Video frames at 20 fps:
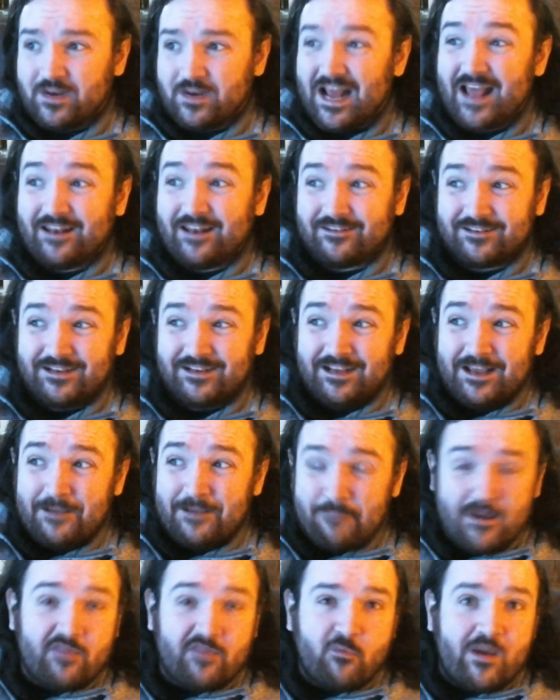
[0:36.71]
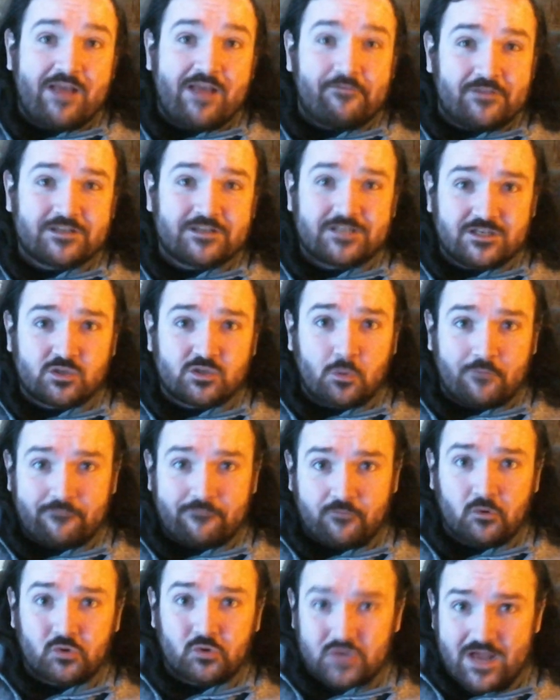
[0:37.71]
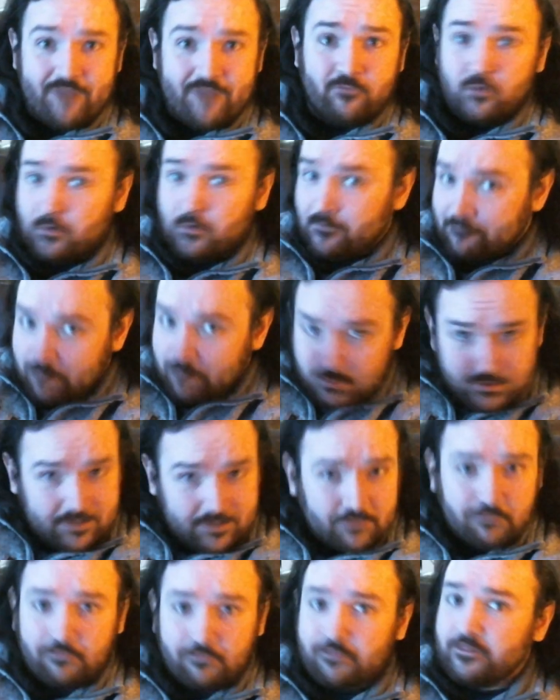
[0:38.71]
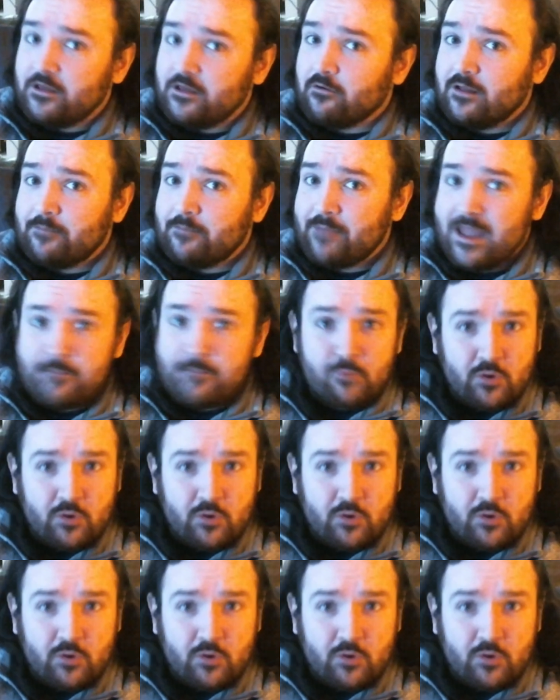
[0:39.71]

And by the way, if this is your first ever political theory paper,